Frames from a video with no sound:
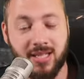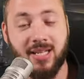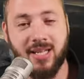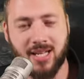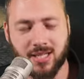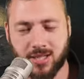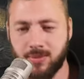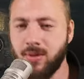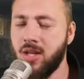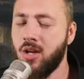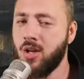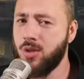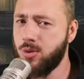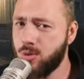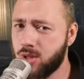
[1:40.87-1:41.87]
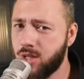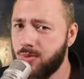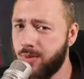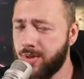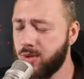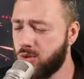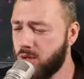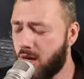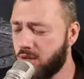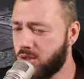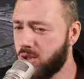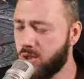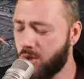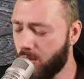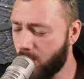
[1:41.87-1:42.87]
Yes, usually when you dodge,
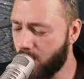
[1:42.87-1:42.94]
you go